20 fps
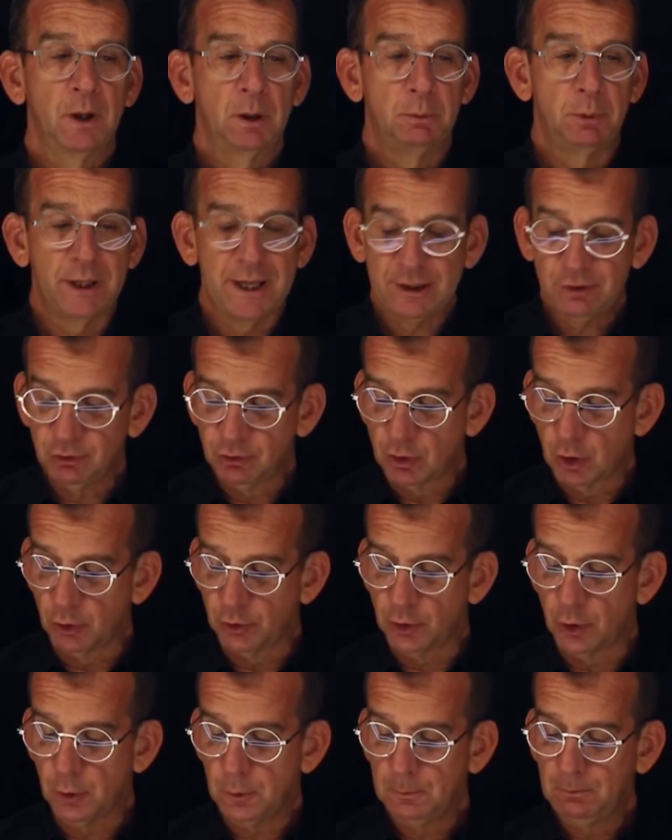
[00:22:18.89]
But that's
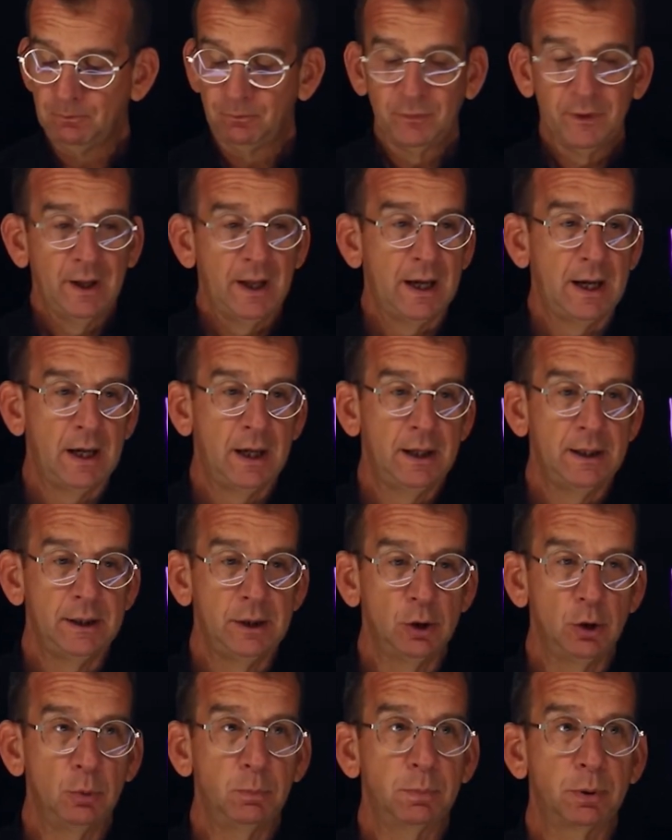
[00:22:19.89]
not all.
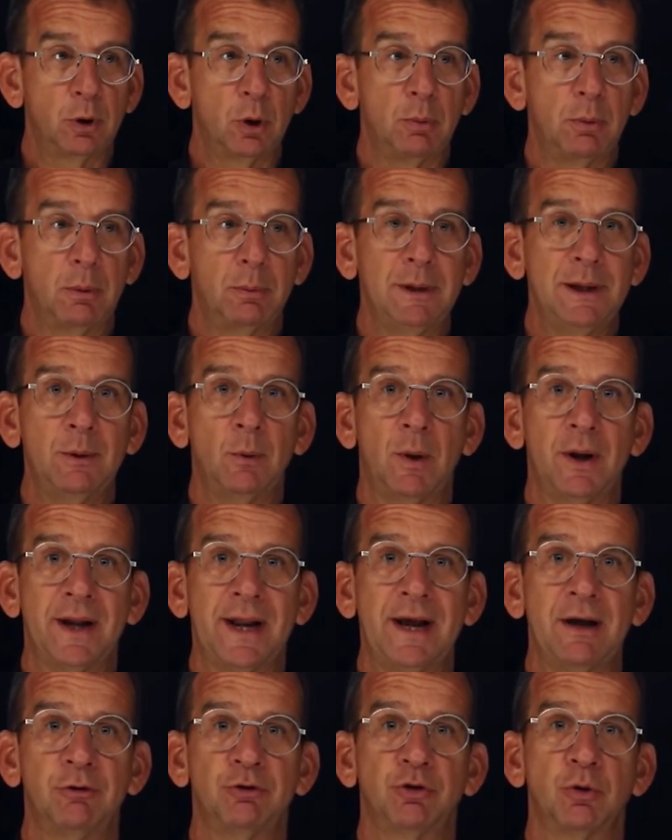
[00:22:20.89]
You probably want
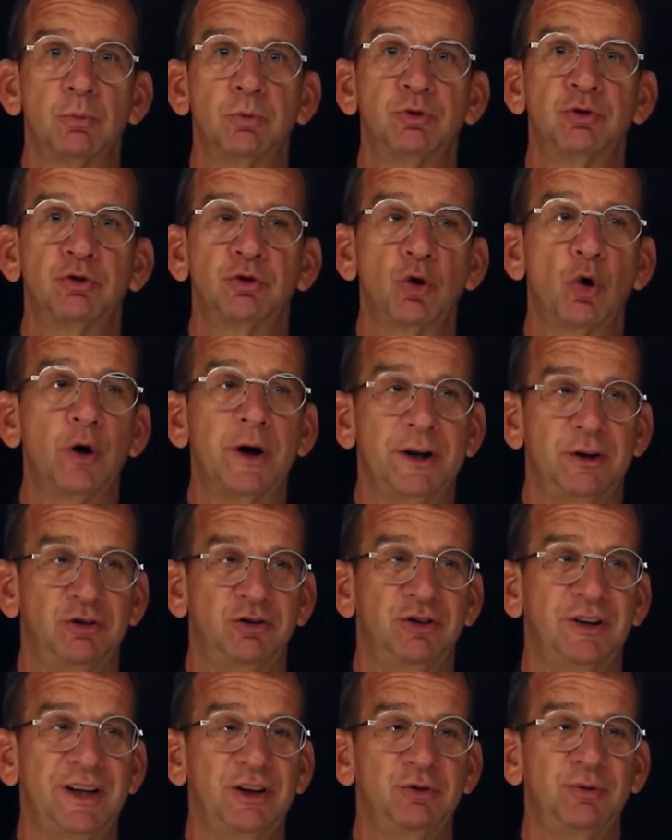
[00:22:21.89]
to have some
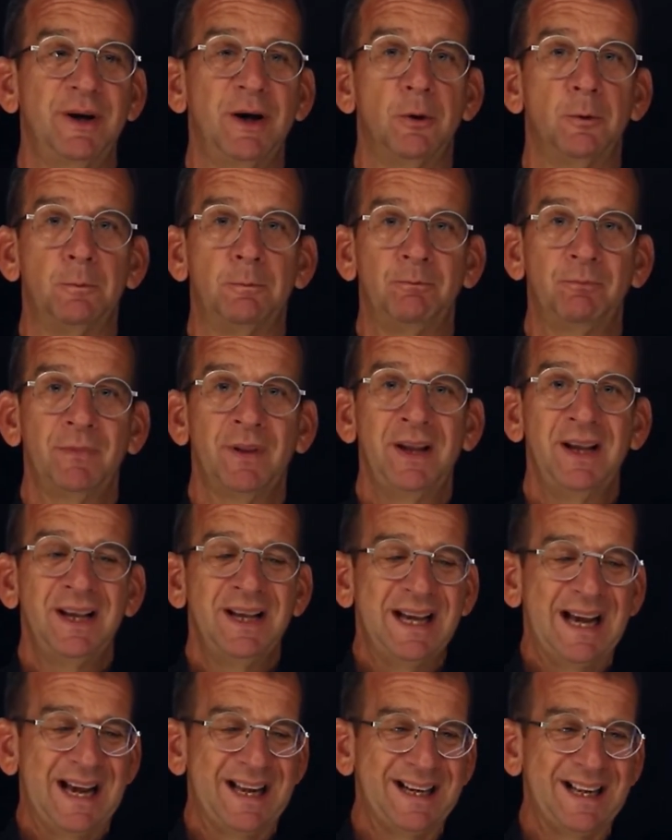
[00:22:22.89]
storage as well.
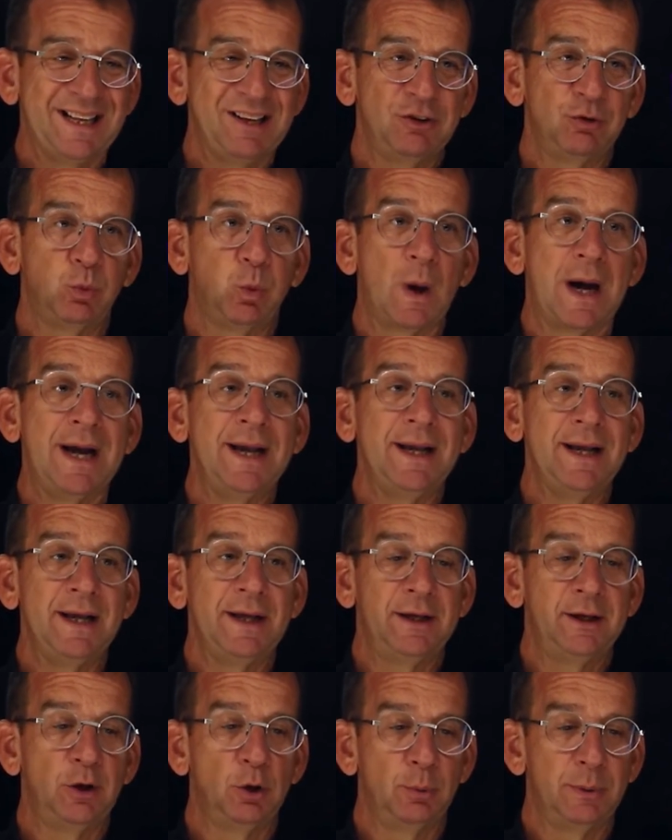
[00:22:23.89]
And that is why
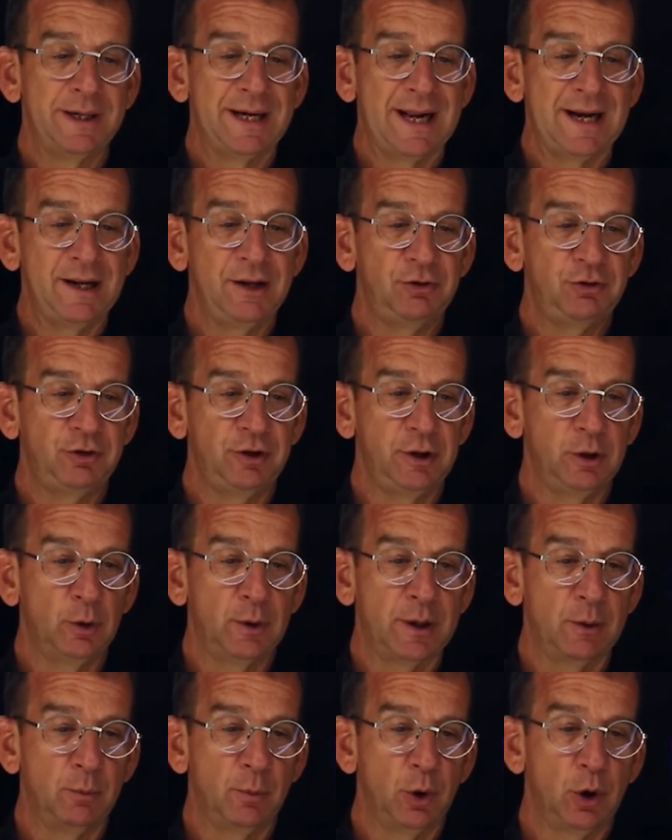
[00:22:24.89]
in Kubernetes you
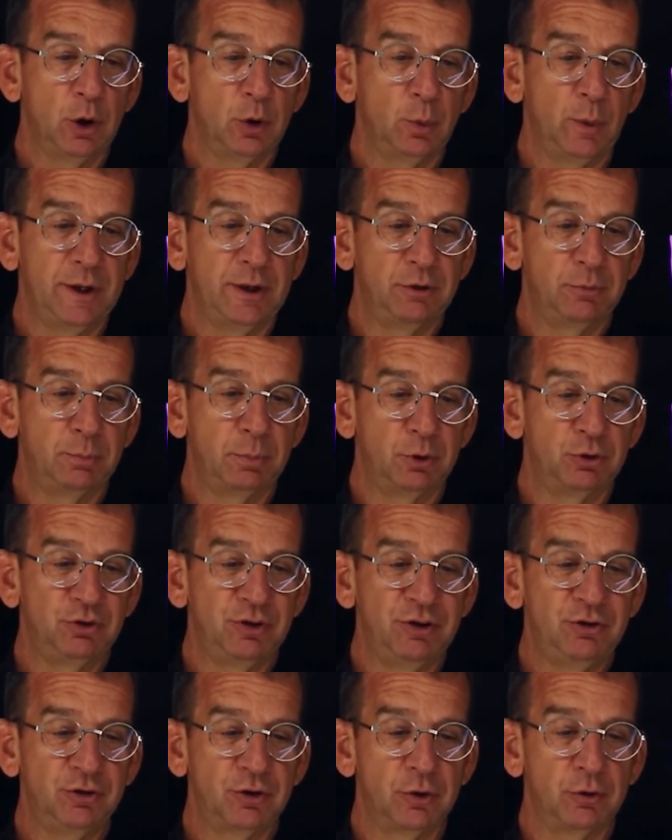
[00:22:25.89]
can work with
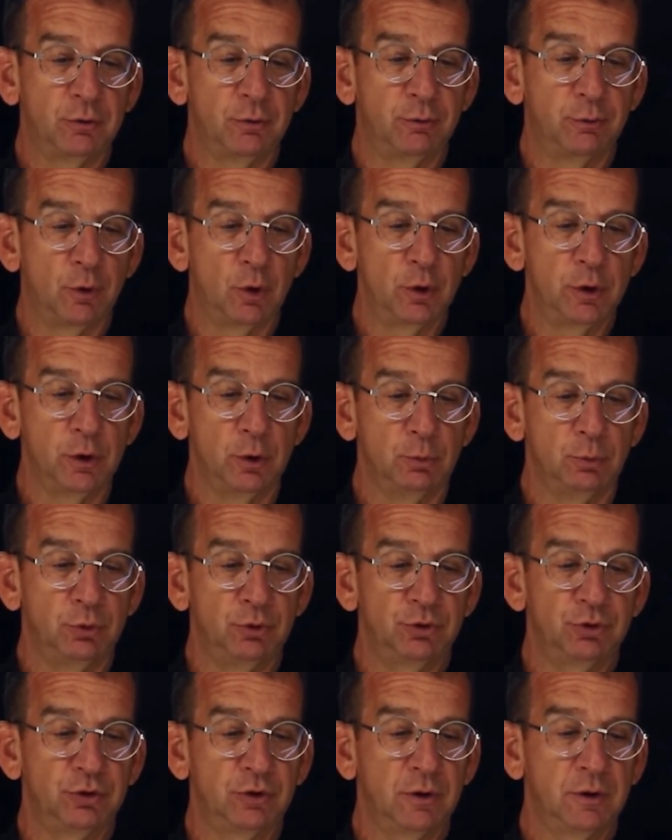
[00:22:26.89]
persistent
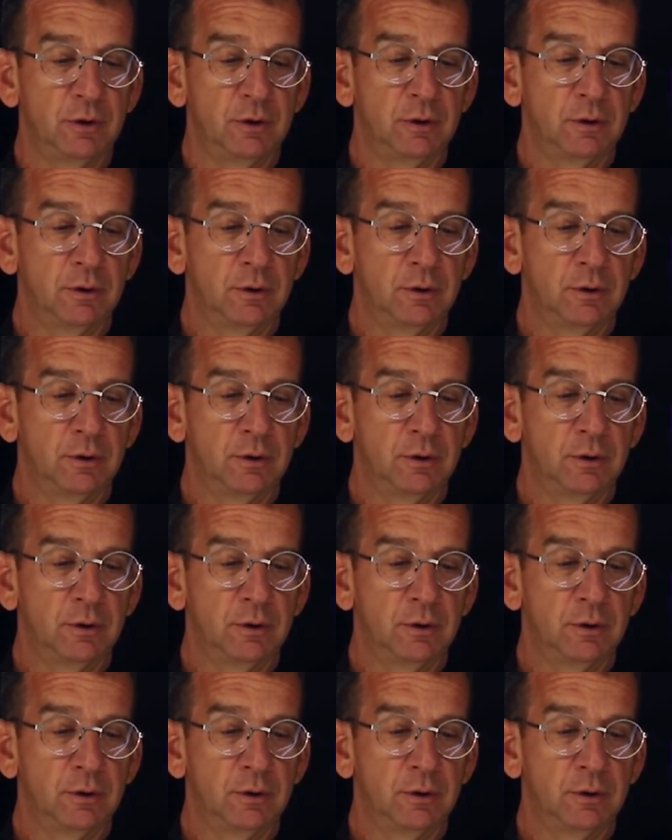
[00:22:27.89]
volumes.